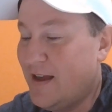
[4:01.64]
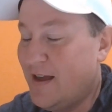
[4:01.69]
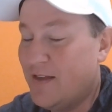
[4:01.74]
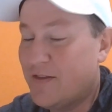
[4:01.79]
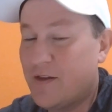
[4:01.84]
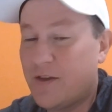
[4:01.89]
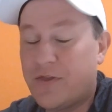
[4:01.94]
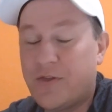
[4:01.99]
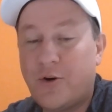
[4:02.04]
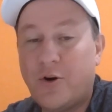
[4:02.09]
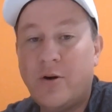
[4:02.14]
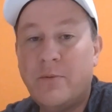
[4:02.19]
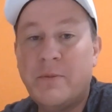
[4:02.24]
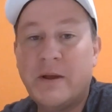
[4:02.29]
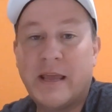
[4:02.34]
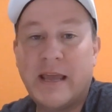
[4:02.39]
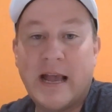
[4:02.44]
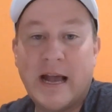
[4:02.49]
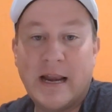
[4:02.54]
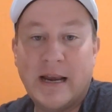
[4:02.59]
The third
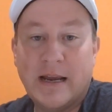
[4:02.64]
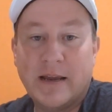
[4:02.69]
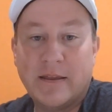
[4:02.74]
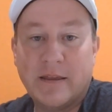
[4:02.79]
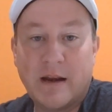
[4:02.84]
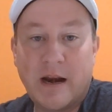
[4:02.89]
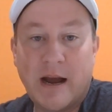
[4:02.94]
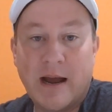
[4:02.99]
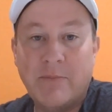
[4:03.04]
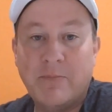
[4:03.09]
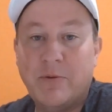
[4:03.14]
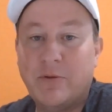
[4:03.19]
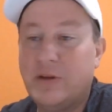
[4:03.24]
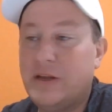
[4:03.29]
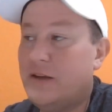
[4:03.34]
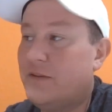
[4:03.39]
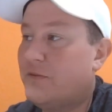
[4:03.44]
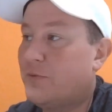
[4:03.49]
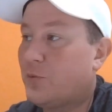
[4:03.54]
mechanic that I believe